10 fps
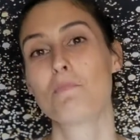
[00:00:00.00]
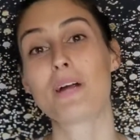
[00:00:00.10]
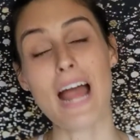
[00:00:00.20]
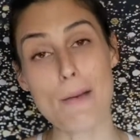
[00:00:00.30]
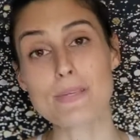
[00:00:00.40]

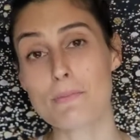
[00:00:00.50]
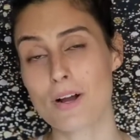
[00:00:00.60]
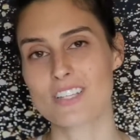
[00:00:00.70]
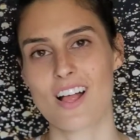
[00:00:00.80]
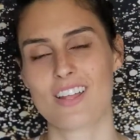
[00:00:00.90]
perhaps a
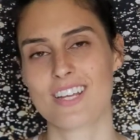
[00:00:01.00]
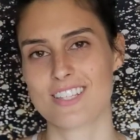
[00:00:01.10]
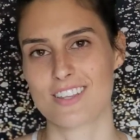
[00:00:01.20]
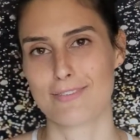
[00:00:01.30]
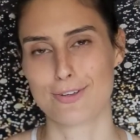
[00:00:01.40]
Mars colony is
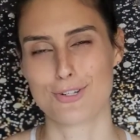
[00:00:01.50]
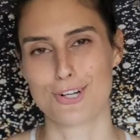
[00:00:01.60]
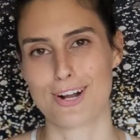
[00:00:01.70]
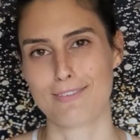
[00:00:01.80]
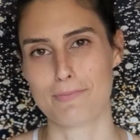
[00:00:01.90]
in the future
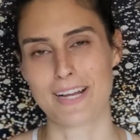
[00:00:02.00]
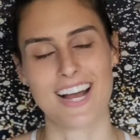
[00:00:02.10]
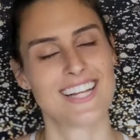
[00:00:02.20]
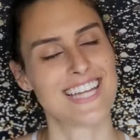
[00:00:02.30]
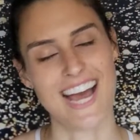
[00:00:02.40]
of
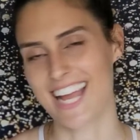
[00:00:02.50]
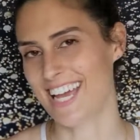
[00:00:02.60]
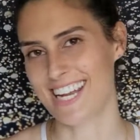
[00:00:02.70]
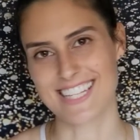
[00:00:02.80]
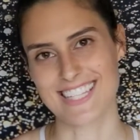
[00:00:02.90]
humankind. I
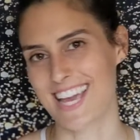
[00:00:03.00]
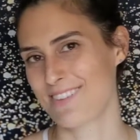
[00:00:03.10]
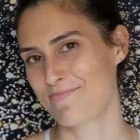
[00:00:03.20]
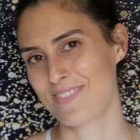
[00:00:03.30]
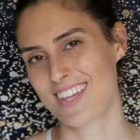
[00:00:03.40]
cannot say.
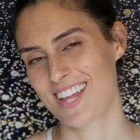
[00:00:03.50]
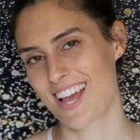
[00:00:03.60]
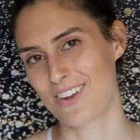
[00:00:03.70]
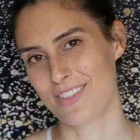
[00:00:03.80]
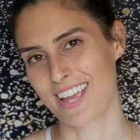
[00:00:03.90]

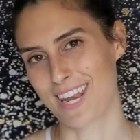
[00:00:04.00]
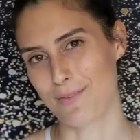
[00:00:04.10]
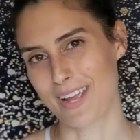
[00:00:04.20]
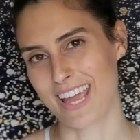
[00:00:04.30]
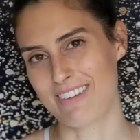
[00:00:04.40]
I don't think
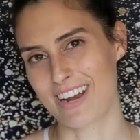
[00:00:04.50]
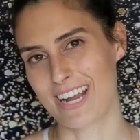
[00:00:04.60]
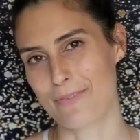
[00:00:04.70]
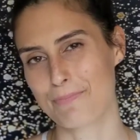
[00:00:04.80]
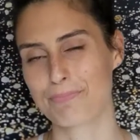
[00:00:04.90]
anyone can right
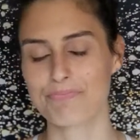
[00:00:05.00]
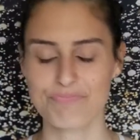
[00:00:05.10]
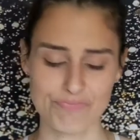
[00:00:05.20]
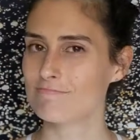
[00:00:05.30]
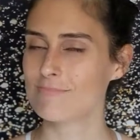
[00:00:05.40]
now.
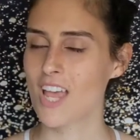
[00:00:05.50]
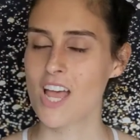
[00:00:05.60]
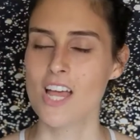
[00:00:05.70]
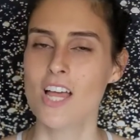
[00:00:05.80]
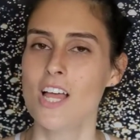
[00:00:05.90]

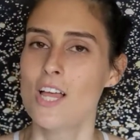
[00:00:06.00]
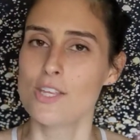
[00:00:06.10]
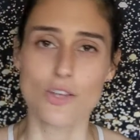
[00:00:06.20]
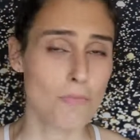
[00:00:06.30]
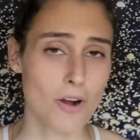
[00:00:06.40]

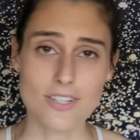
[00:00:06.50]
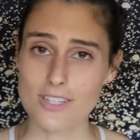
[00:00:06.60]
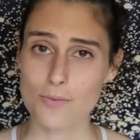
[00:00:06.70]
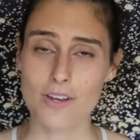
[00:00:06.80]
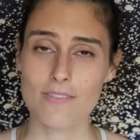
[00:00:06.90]
So Mars
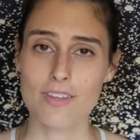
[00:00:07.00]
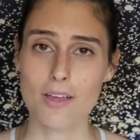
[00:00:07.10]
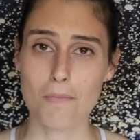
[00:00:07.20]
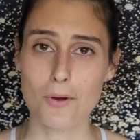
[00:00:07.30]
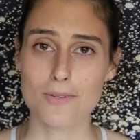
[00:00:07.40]
is one of the
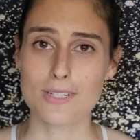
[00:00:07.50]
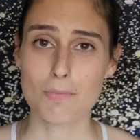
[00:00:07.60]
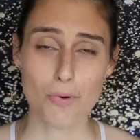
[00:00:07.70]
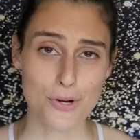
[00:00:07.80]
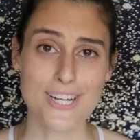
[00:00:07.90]
most
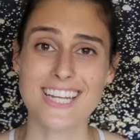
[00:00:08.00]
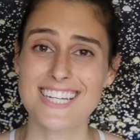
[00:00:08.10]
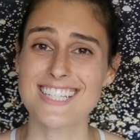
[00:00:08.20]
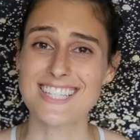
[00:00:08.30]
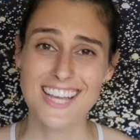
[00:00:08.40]
important and
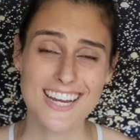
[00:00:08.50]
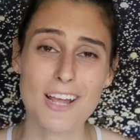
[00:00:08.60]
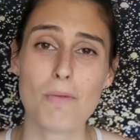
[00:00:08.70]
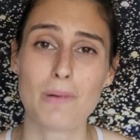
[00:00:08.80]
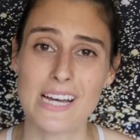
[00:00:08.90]

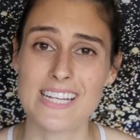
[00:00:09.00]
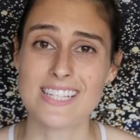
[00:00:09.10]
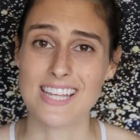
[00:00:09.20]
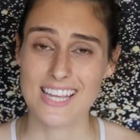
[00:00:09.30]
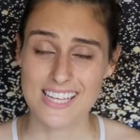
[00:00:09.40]
exciting
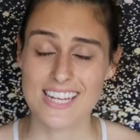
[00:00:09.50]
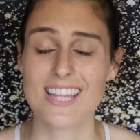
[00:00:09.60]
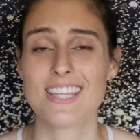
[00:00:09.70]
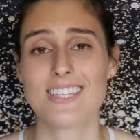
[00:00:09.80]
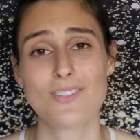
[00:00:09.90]
bodies
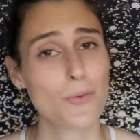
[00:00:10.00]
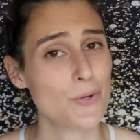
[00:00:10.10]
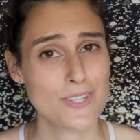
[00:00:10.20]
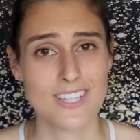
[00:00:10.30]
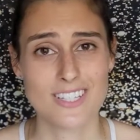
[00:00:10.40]
in the
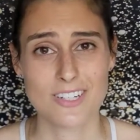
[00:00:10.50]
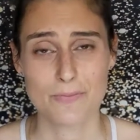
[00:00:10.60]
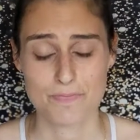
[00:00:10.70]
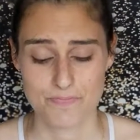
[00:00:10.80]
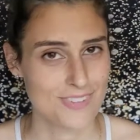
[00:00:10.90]
solar
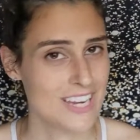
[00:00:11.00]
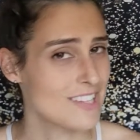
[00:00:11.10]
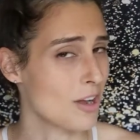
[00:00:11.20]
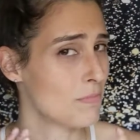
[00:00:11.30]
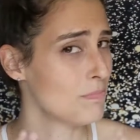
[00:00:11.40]
system. It
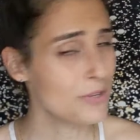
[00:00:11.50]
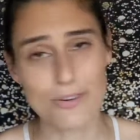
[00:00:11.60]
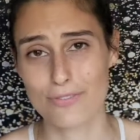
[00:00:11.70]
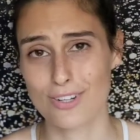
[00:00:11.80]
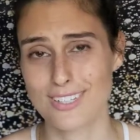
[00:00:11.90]
is our
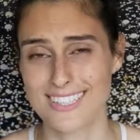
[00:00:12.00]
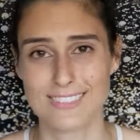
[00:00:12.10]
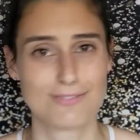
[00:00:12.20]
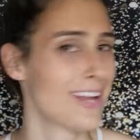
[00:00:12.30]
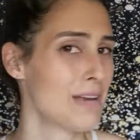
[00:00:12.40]
beautiful
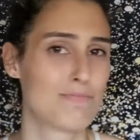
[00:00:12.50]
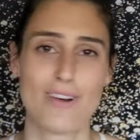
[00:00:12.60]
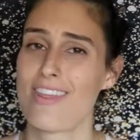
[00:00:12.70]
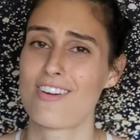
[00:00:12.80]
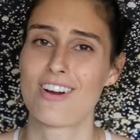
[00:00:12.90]
little red
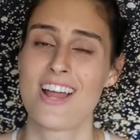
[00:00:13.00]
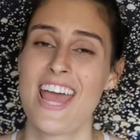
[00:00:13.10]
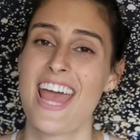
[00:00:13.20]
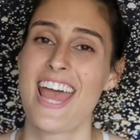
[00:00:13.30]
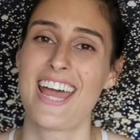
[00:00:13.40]
brother,
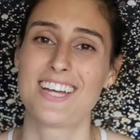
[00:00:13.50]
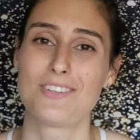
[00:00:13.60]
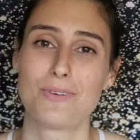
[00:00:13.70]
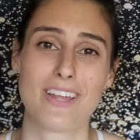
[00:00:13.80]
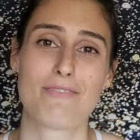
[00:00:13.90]

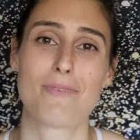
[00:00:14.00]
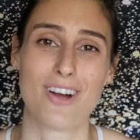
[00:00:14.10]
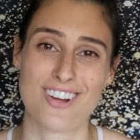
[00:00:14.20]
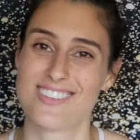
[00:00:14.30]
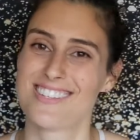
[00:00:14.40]
and we love
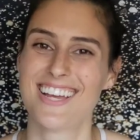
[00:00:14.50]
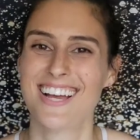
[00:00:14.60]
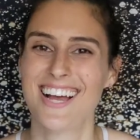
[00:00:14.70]
Mars.